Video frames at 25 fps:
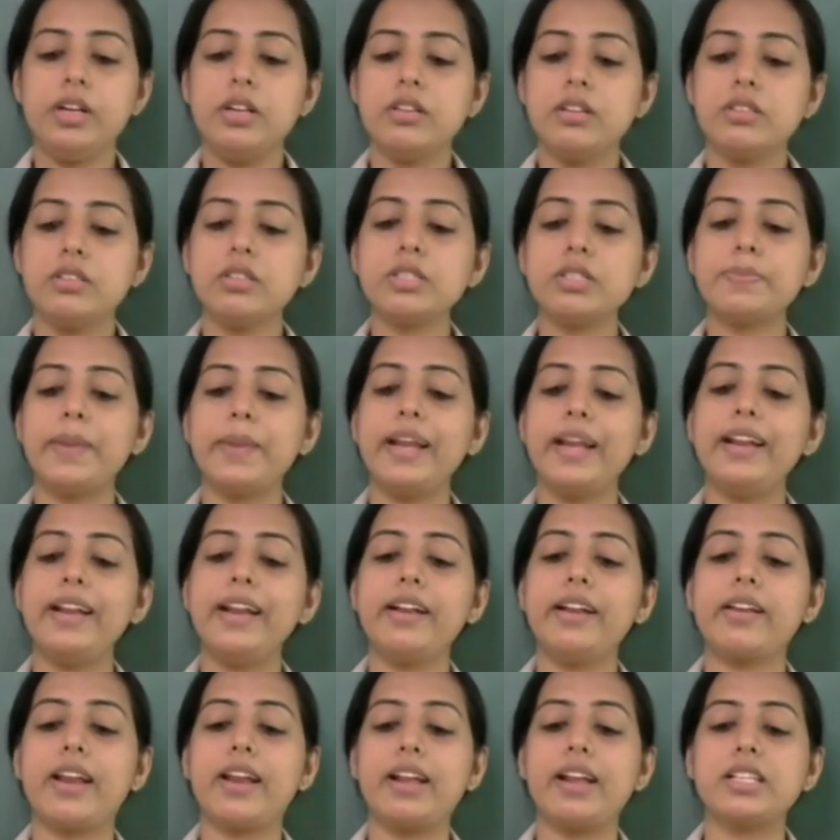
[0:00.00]
So speedy
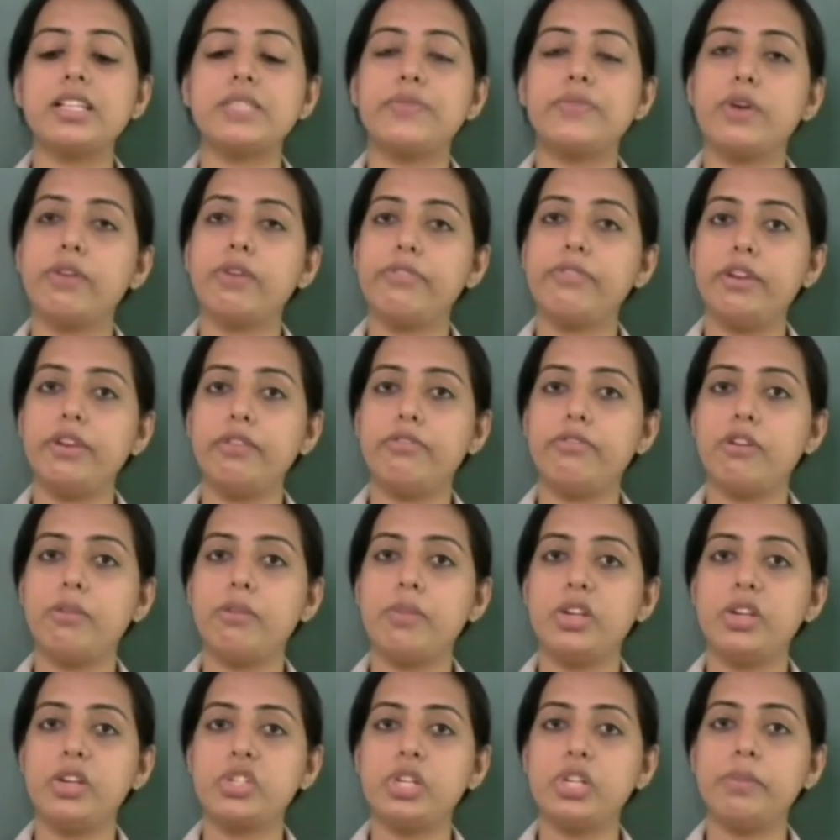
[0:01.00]
transfer of
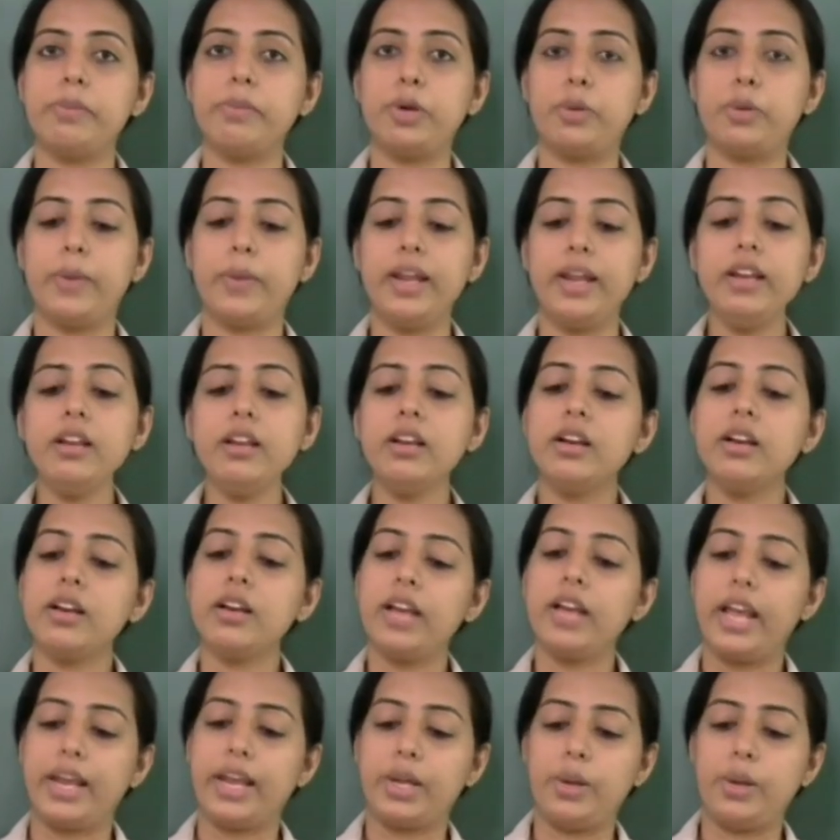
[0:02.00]
information between
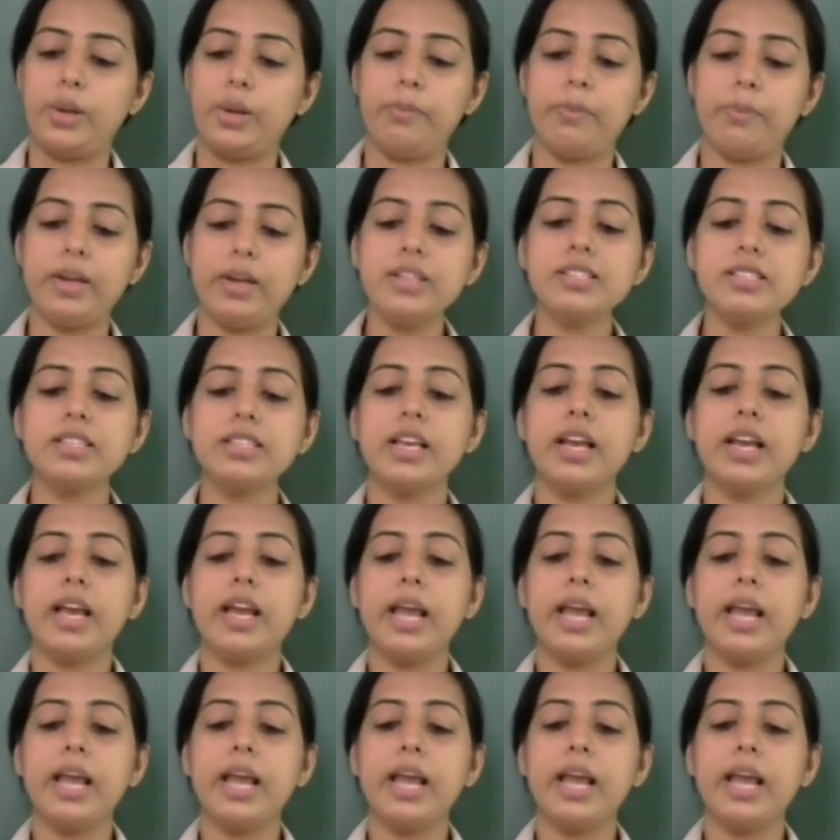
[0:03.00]
equipments.